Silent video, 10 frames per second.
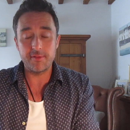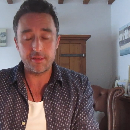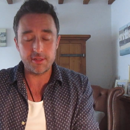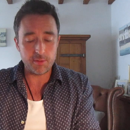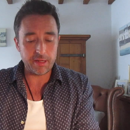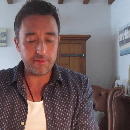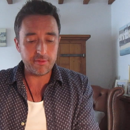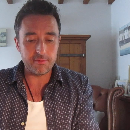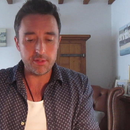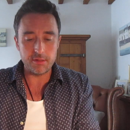to the 20th
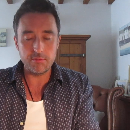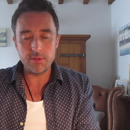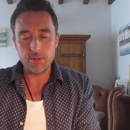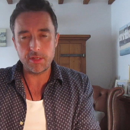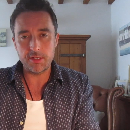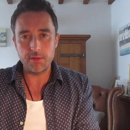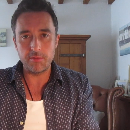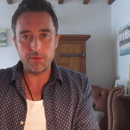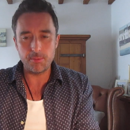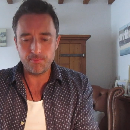of June
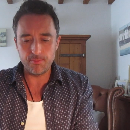2021.